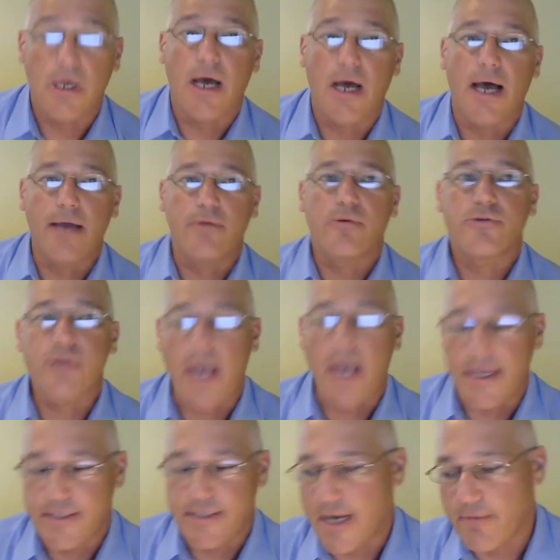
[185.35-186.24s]
I
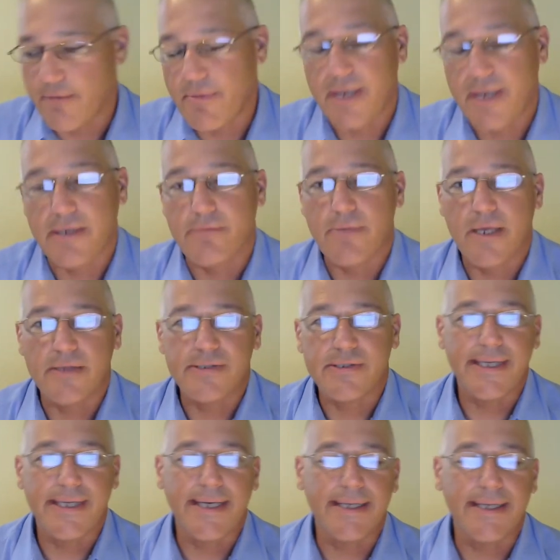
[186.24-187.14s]
check my emails
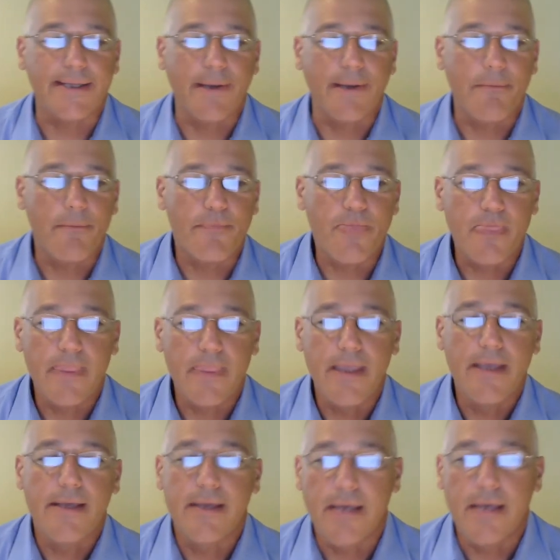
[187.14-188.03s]
daily.
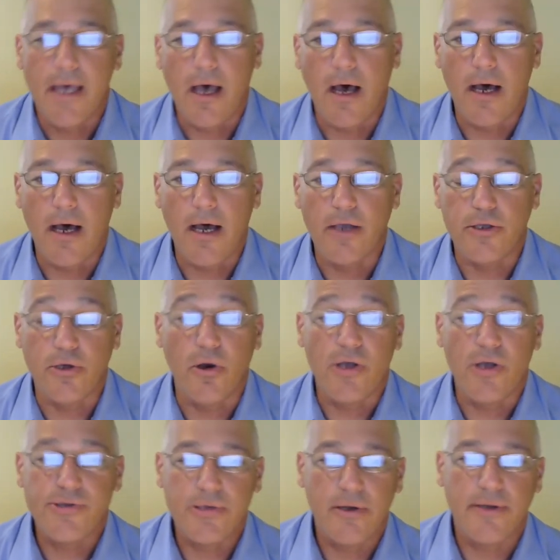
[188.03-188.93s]
You
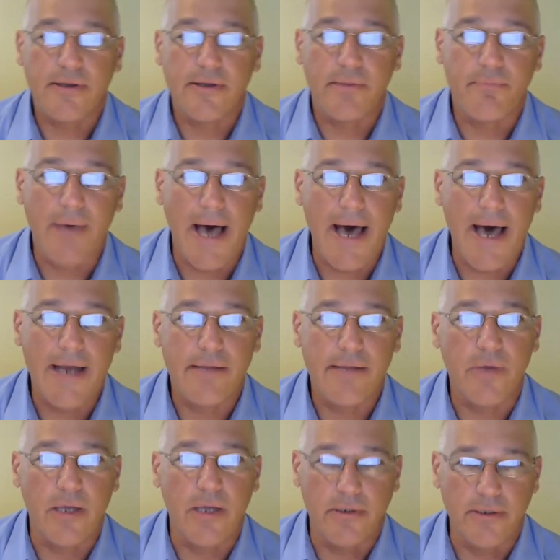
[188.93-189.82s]
also at the bottom
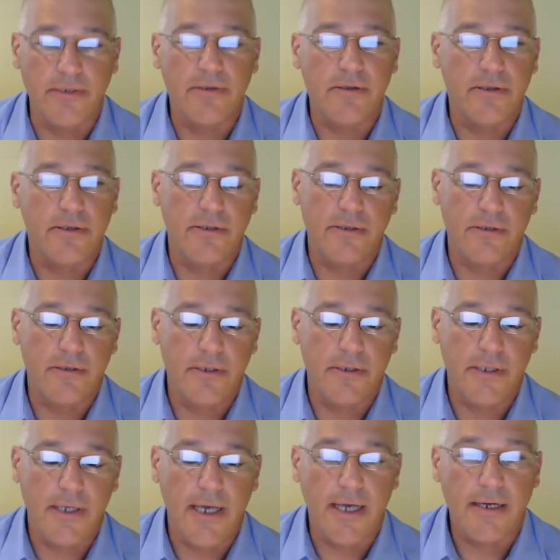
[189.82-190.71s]
in
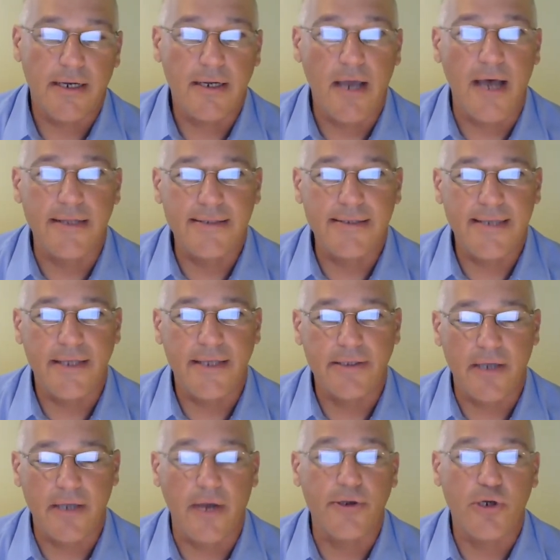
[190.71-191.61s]
the content
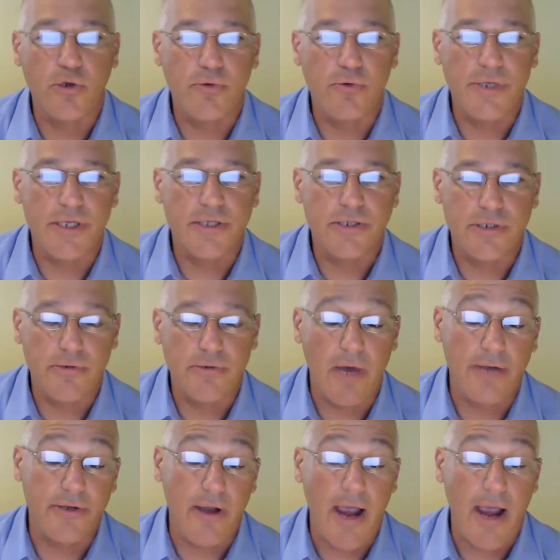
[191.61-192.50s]
under week 2,
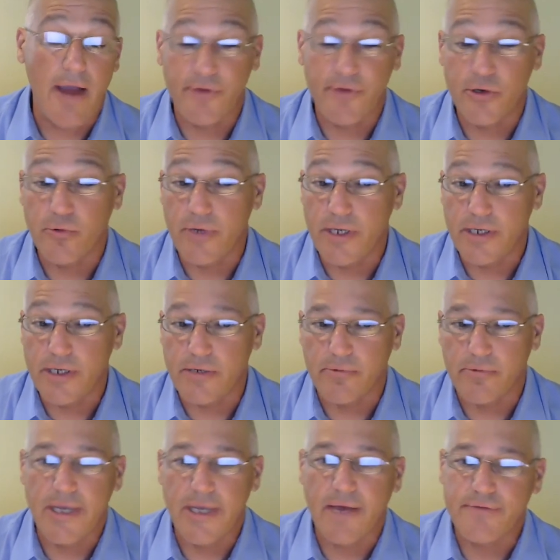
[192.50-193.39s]
under every week,
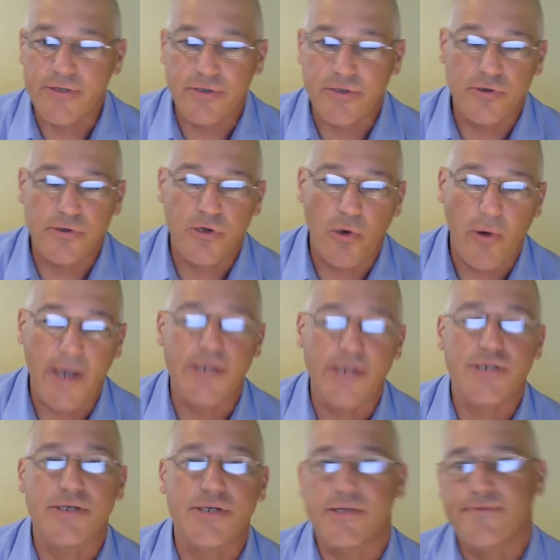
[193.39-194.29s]
we have student
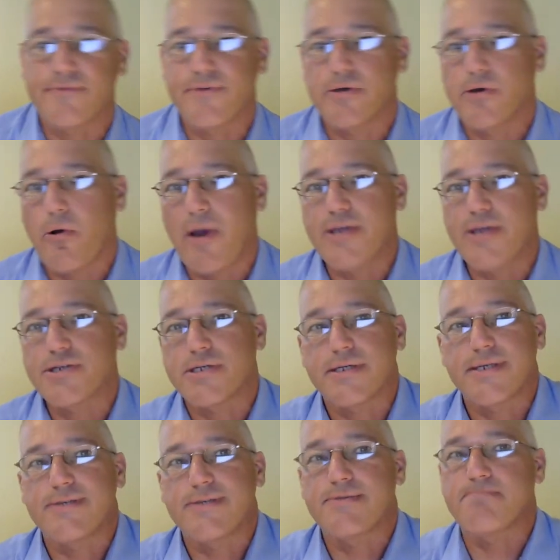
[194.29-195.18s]
questions. If the
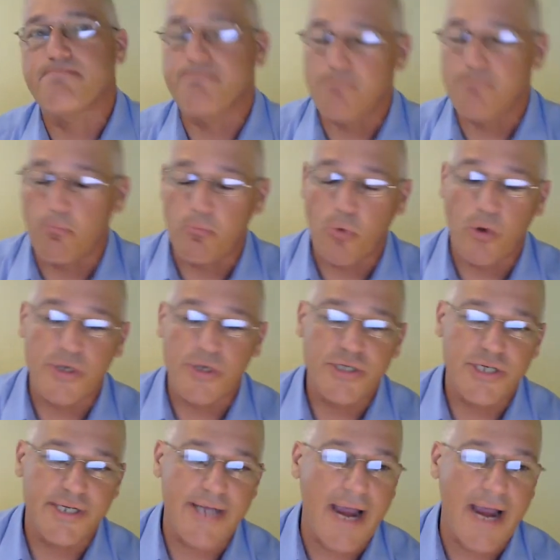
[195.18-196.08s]
question is more
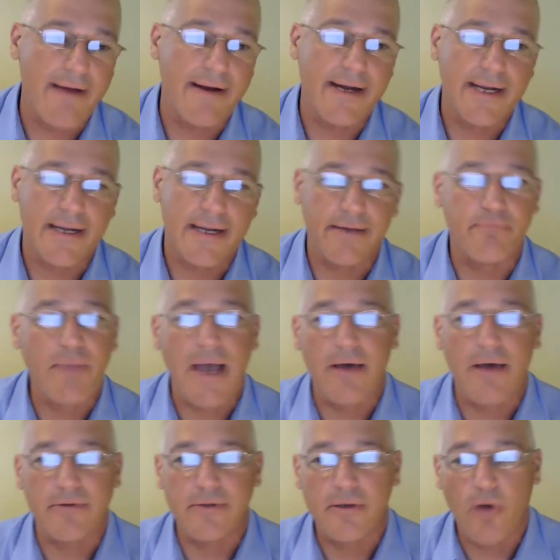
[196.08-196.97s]
generic
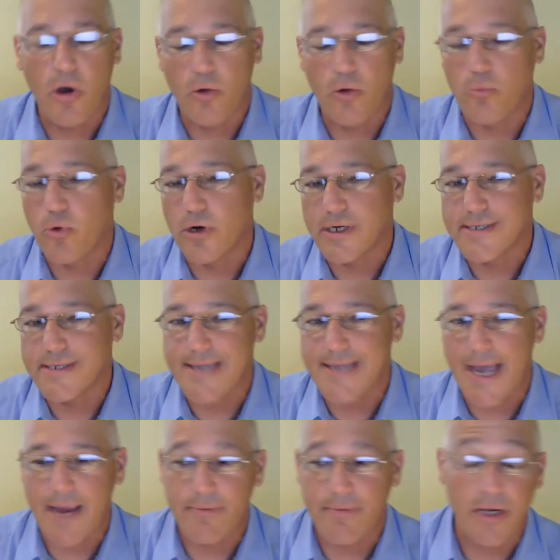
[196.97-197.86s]
about the homework
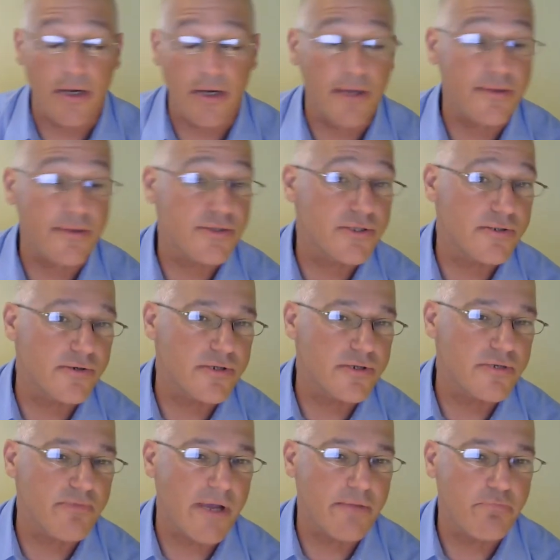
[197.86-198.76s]
assignment and other
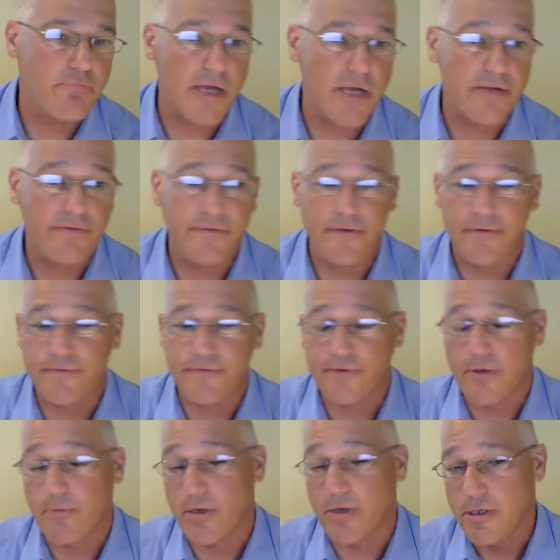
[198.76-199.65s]
students might benefit
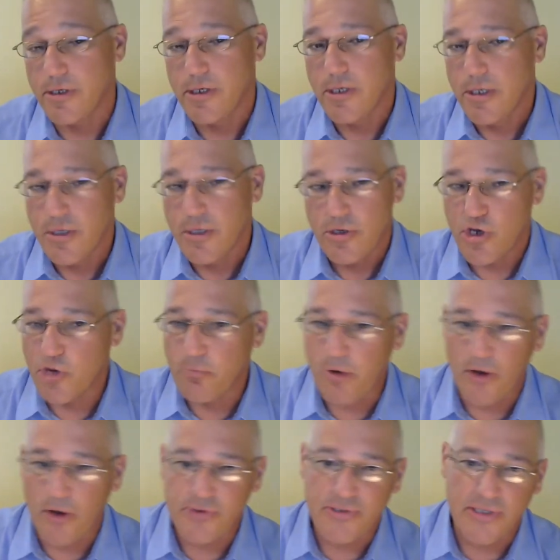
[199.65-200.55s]
from it, you can
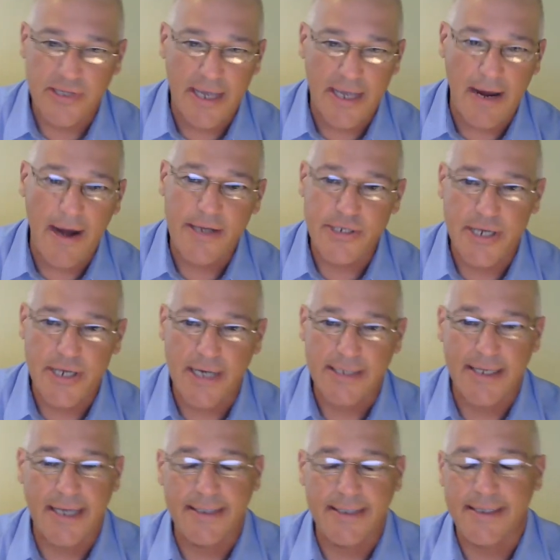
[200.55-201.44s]
post it there. I check
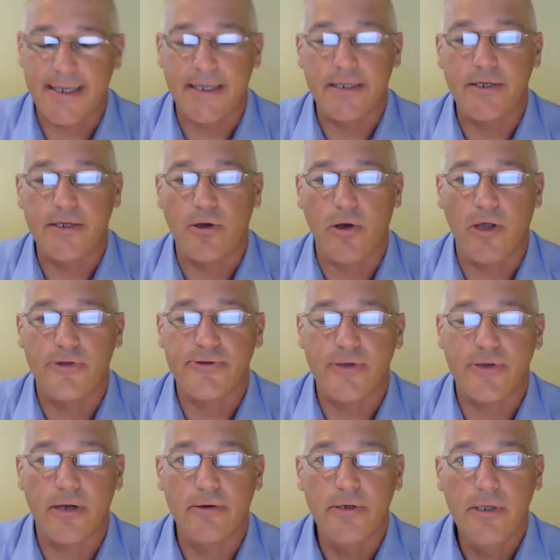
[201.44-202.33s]
that daily
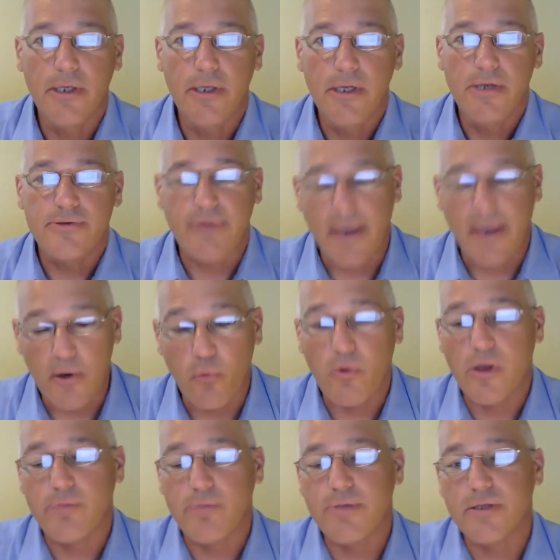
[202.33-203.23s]
also. So I
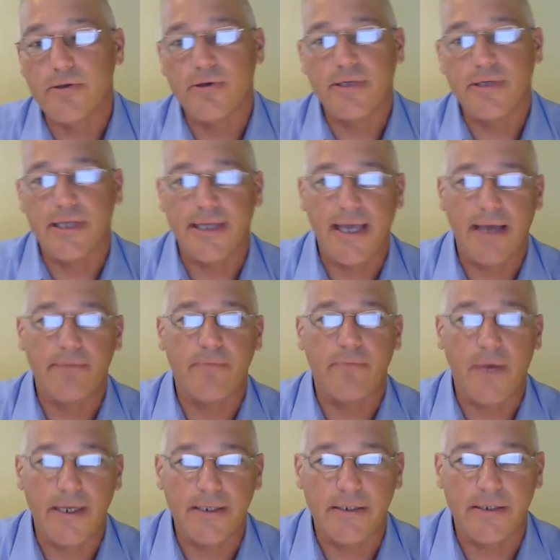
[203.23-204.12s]
will be looking at
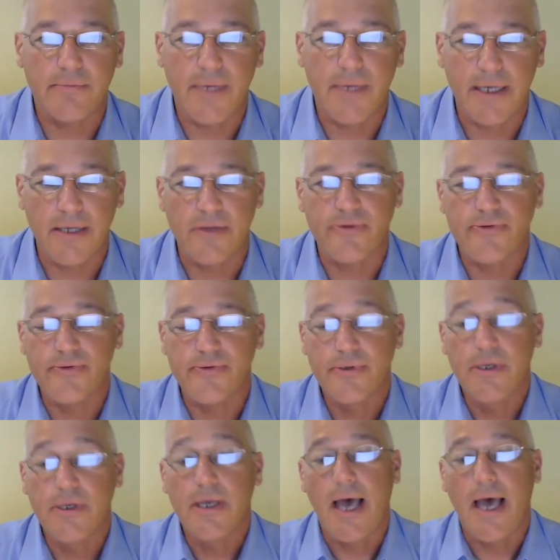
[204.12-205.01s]
my emails.
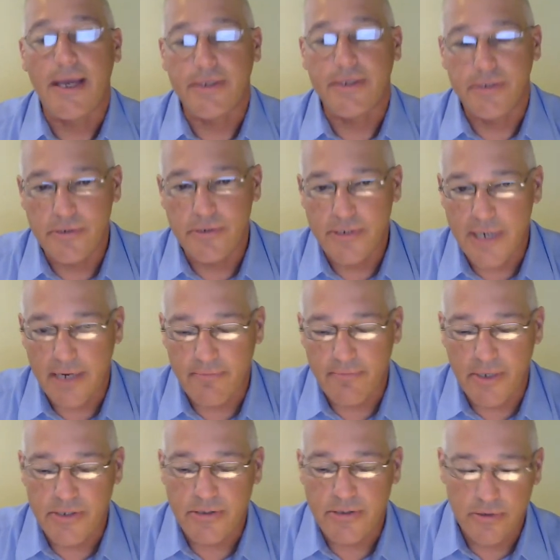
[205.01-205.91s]
I do check
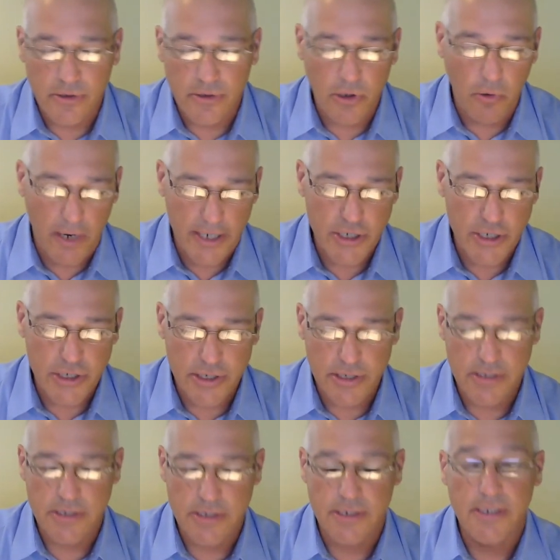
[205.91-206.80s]
my student
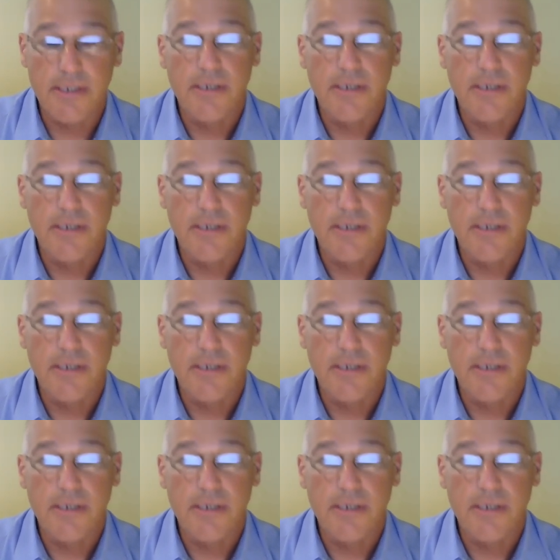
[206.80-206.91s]
questions.